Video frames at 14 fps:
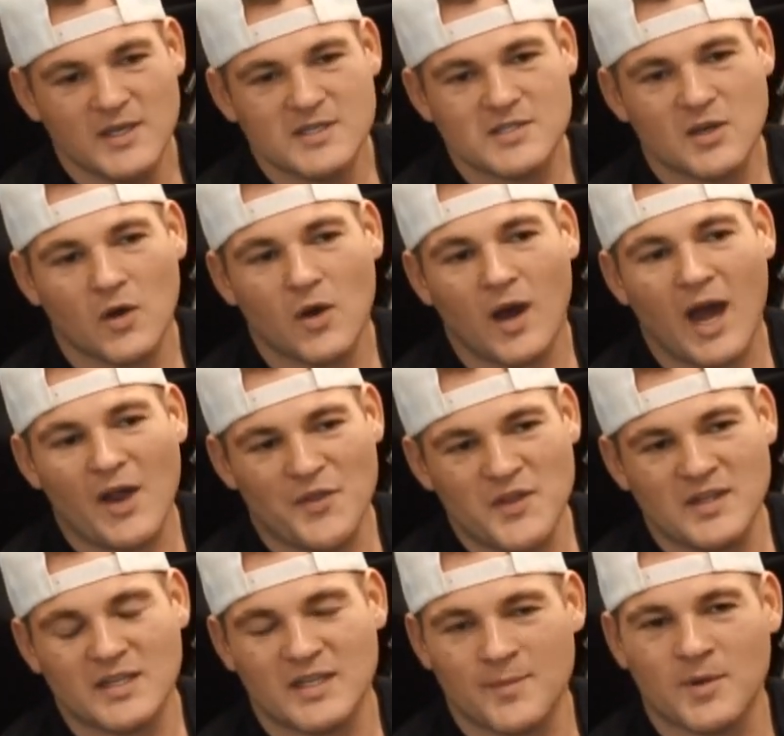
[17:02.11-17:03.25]
So I think
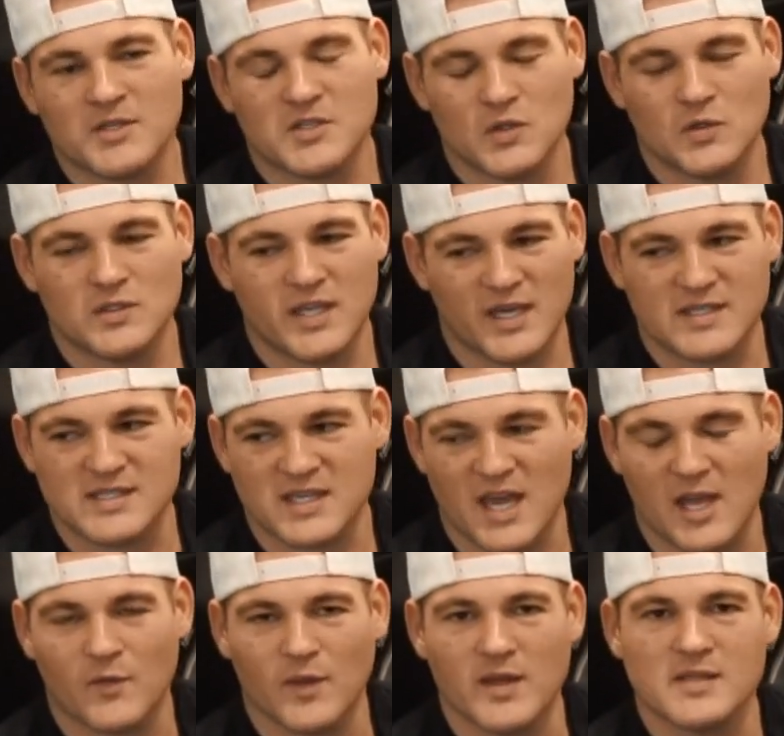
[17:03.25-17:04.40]
that the MR2 takes the
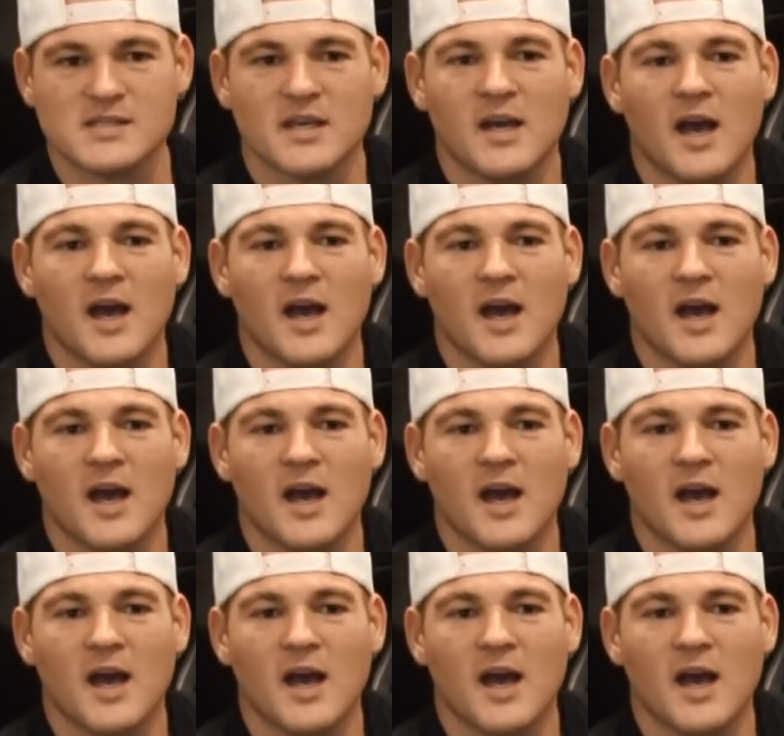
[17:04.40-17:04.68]
cake for this.